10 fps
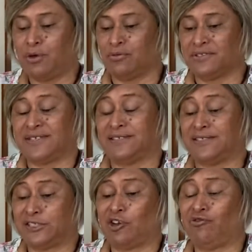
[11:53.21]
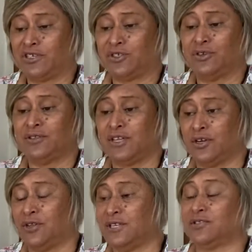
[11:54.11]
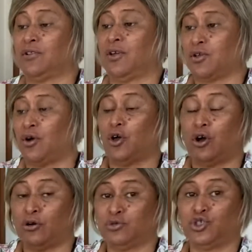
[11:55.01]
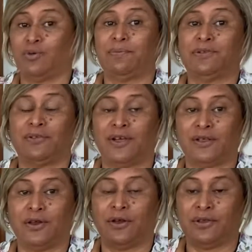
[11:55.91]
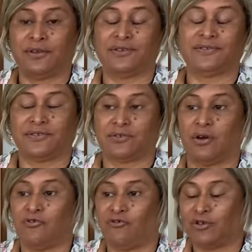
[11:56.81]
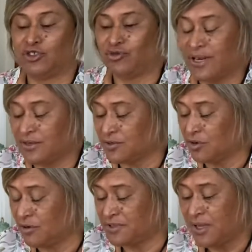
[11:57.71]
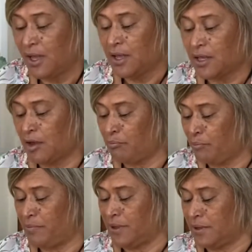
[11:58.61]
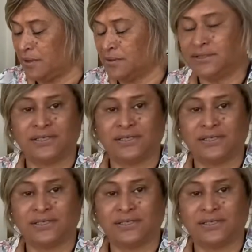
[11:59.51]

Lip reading: or that stuff that, that like kind of holds you up, and like, and it's kind of frustrating at times, is